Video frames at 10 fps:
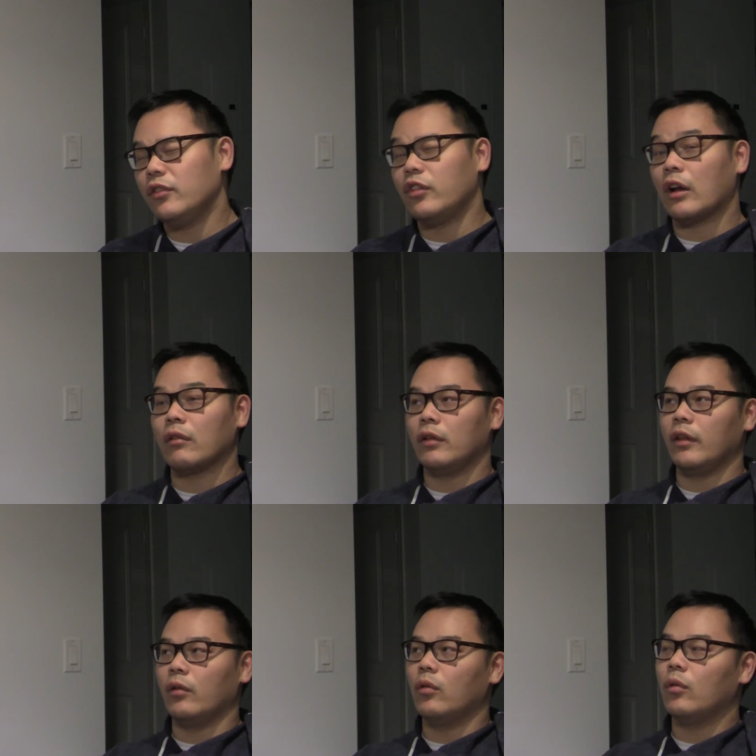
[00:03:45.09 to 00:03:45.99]
generally
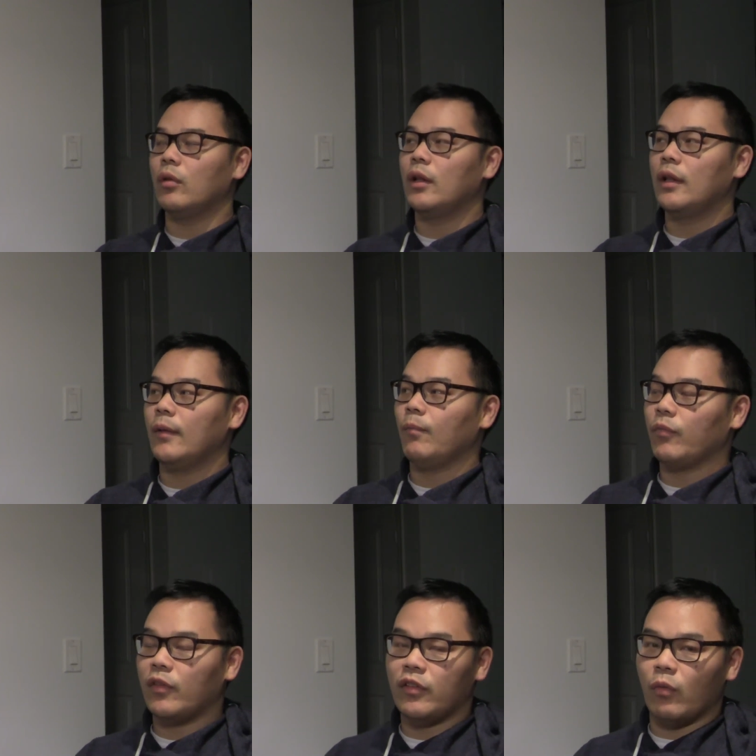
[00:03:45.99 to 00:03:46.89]
the whole
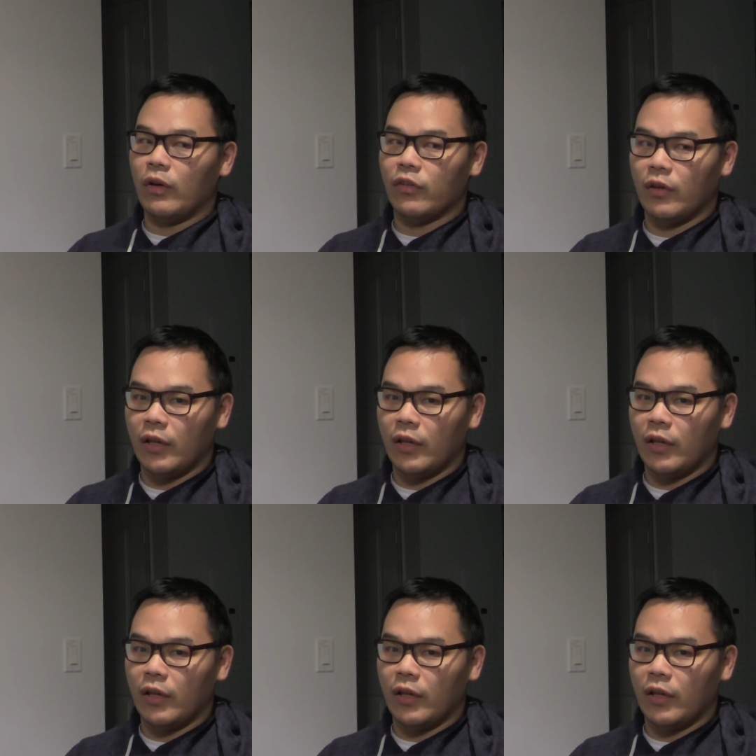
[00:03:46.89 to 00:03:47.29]
situation.